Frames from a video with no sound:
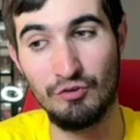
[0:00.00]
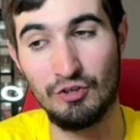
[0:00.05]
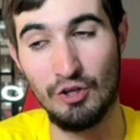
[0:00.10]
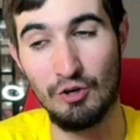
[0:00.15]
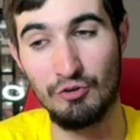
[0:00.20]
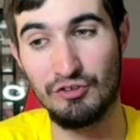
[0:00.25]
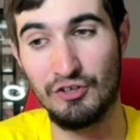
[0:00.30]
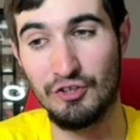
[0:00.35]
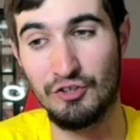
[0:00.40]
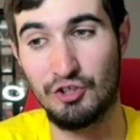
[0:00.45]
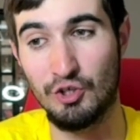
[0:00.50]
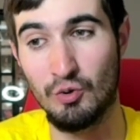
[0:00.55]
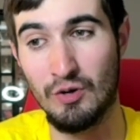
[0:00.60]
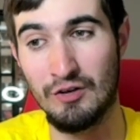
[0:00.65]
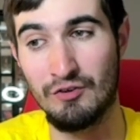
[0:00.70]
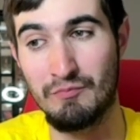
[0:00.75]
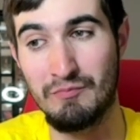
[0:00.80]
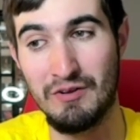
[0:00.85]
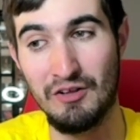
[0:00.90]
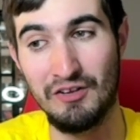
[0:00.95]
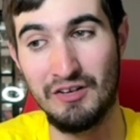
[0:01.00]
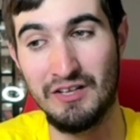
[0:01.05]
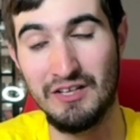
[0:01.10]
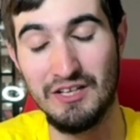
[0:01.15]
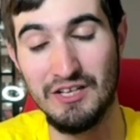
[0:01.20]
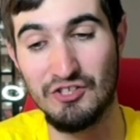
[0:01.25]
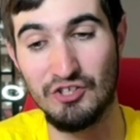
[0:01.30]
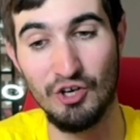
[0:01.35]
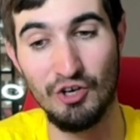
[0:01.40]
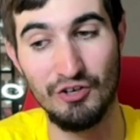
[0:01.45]
closer to 200 million, and
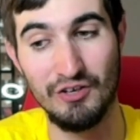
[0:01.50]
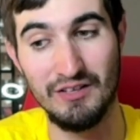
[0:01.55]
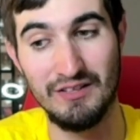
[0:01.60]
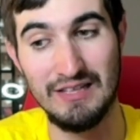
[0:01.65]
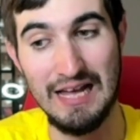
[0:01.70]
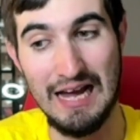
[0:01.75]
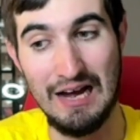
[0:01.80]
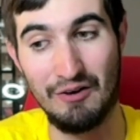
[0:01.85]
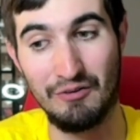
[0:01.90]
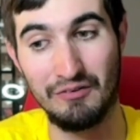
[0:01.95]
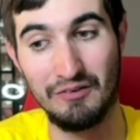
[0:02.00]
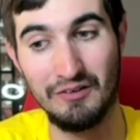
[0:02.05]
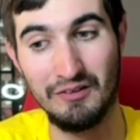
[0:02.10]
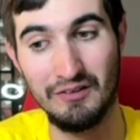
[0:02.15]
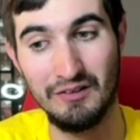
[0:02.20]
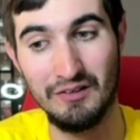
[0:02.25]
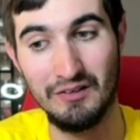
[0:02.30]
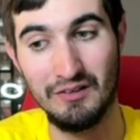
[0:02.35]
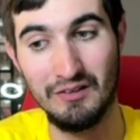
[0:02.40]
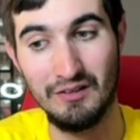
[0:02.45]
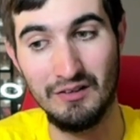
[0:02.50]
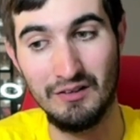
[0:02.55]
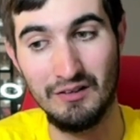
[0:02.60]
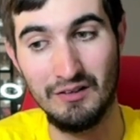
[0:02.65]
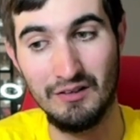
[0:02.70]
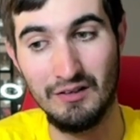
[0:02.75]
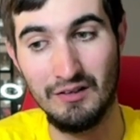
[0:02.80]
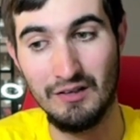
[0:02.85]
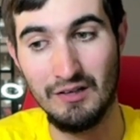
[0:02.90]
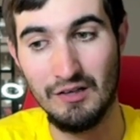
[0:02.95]
he turned it down.
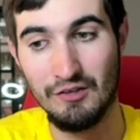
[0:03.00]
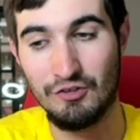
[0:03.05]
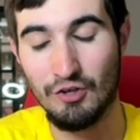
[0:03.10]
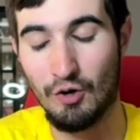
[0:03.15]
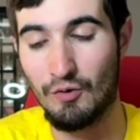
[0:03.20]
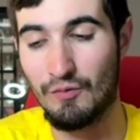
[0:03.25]
So,